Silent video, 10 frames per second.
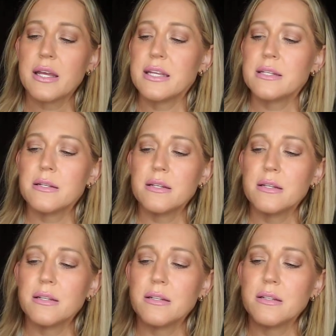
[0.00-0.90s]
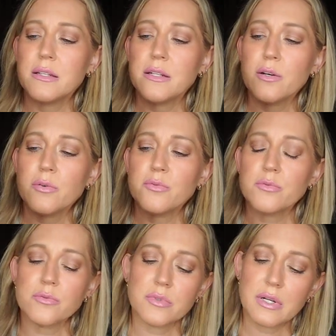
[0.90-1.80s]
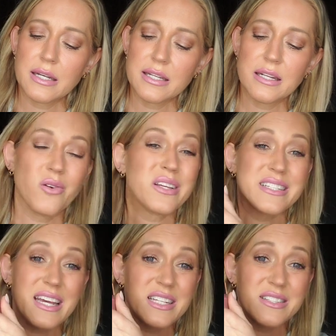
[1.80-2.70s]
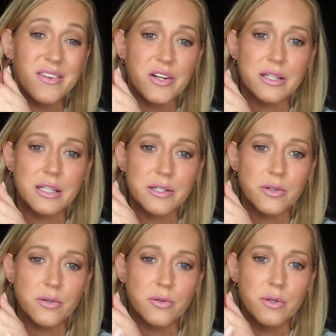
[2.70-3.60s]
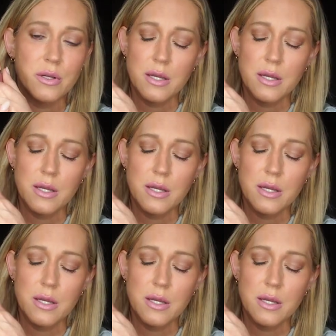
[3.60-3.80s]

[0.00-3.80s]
And you know, it only takes very little,